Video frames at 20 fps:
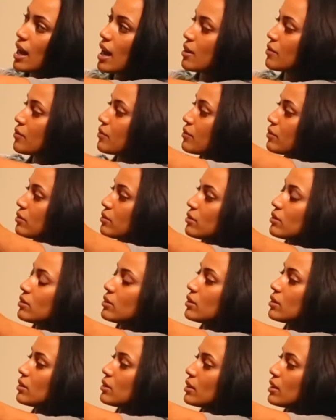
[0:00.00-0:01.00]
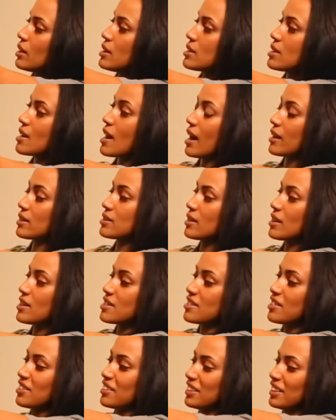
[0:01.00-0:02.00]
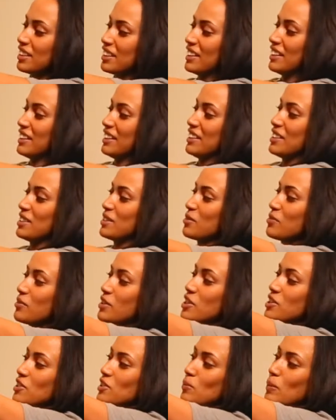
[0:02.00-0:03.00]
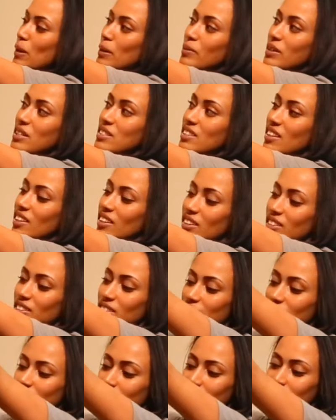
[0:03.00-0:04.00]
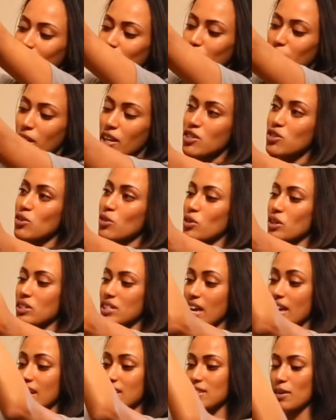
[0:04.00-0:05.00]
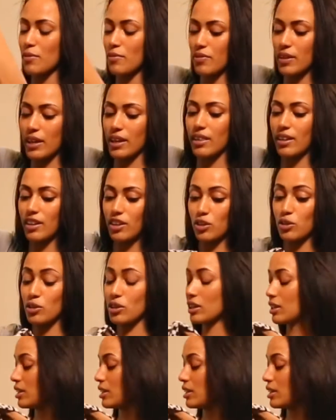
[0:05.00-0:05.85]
have easy access to feed your bubba, so make sure you take something that you